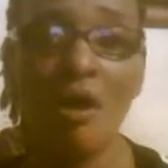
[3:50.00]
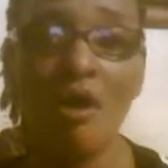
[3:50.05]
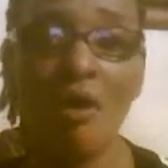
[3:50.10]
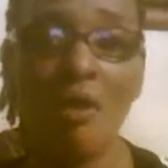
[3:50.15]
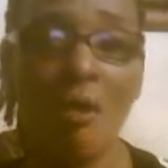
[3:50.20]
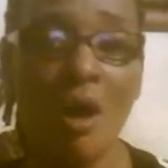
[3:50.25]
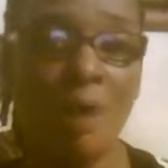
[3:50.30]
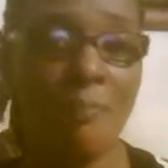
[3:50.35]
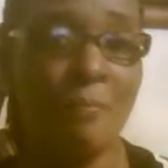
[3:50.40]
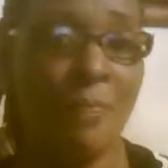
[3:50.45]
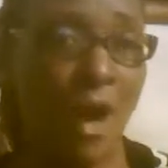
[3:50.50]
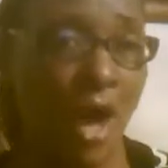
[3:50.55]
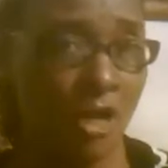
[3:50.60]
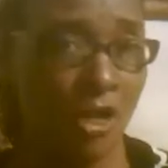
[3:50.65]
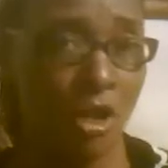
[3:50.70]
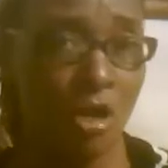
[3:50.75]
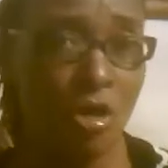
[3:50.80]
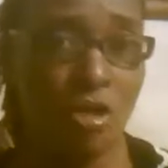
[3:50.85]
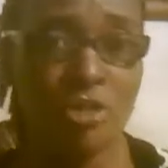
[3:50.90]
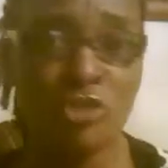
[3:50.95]

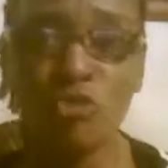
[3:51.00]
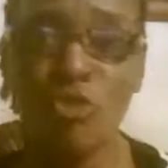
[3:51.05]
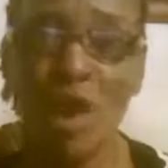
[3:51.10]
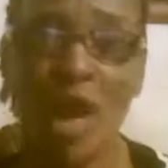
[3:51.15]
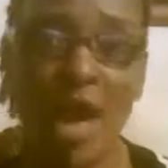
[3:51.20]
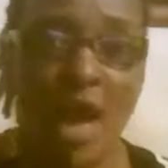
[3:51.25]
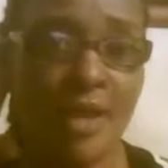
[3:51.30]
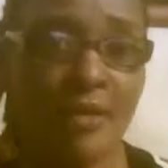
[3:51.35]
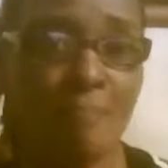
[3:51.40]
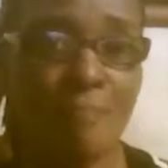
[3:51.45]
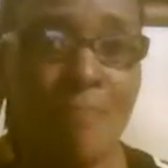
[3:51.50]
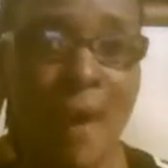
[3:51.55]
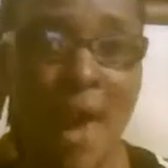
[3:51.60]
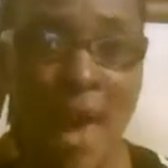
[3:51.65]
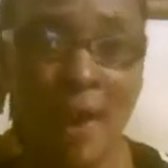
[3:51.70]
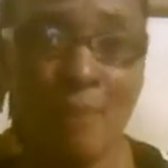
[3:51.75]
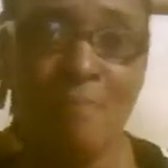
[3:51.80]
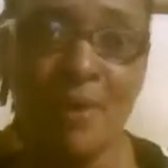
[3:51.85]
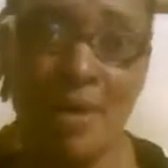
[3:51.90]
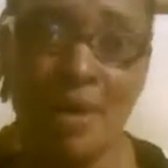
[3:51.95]
Apollo is trying to
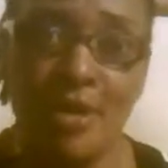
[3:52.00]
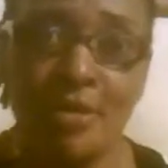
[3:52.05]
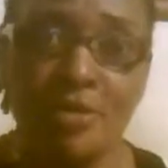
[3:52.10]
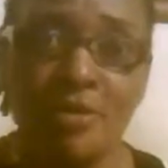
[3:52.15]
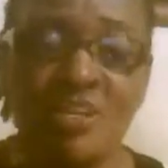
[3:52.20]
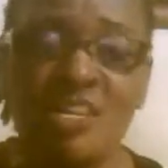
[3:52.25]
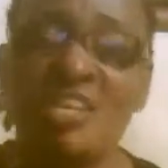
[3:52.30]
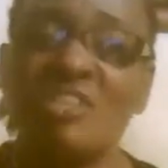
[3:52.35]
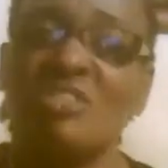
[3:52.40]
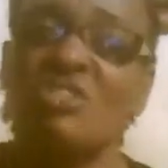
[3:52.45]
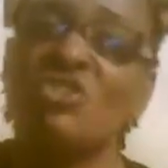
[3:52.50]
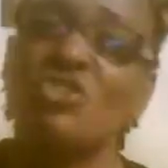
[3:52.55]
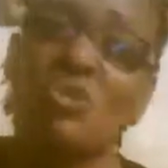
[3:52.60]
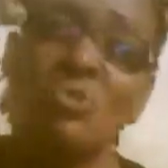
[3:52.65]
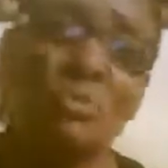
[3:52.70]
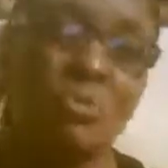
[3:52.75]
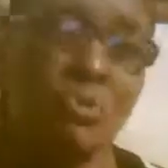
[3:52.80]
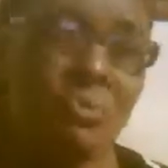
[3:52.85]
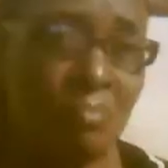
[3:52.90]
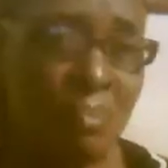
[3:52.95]
backpedal. It's
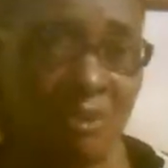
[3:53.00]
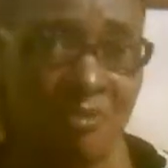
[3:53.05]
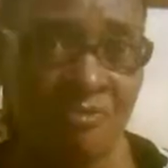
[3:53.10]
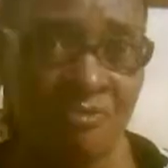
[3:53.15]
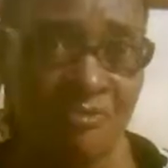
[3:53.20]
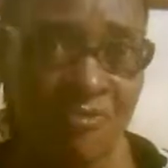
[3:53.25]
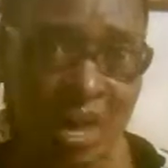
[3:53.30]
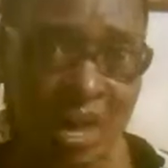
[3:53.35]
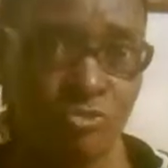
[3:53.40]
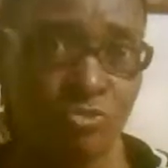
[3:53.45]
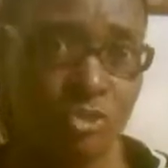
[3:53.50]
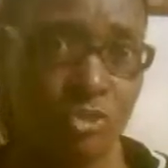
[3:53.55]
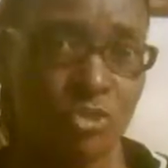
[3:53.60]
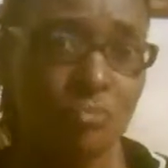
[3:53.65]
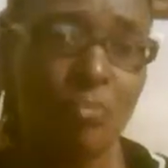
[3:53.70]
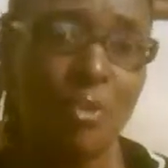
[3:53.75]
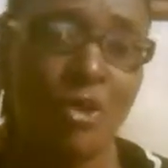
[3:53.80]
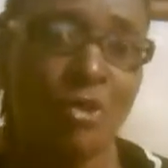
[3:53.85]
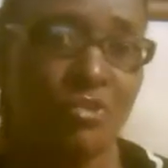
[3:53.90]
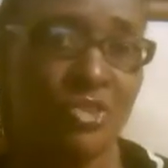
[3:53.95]
soon to be Phaedra's
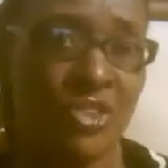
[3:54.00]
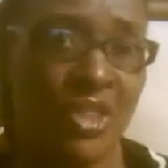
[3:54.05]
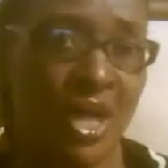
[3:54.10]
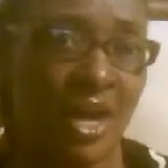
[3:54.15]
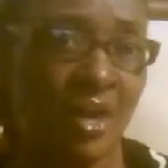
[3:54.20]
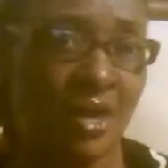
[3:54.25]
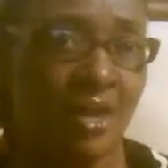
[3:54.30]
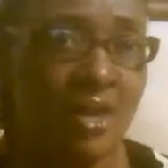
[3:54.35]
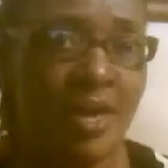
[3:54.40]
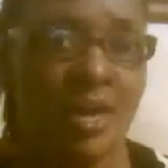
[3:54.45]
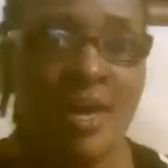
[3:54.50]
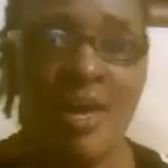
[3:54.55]
birthday.